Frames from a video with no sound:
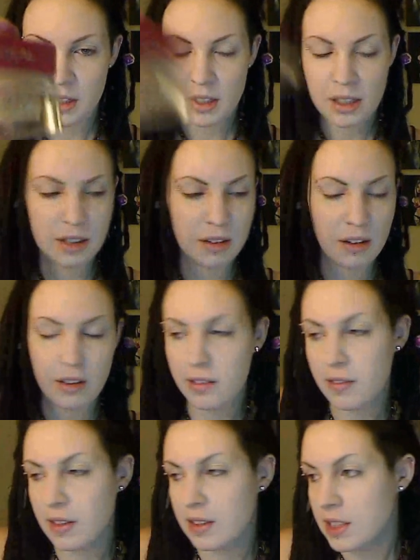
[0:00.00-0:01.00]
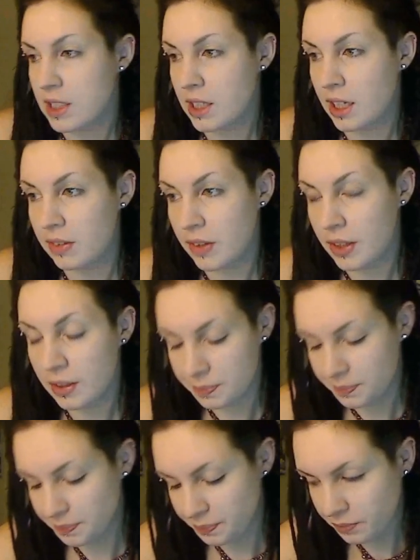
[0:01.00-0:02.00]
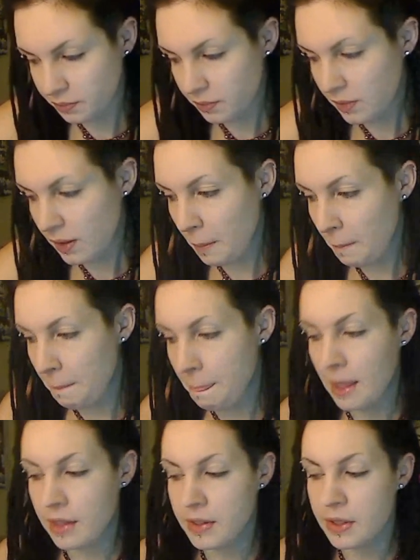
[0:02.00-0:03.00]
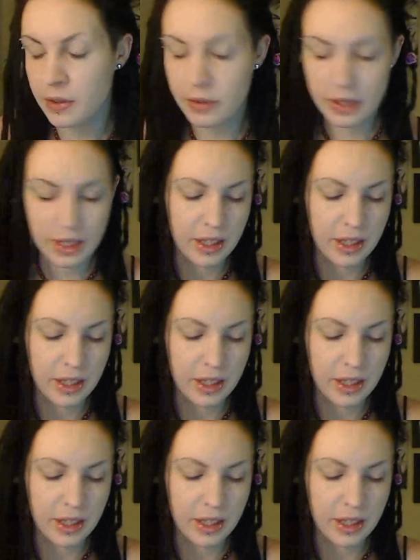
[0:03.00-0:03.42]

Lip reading: and all of it's in ivory. So yeah.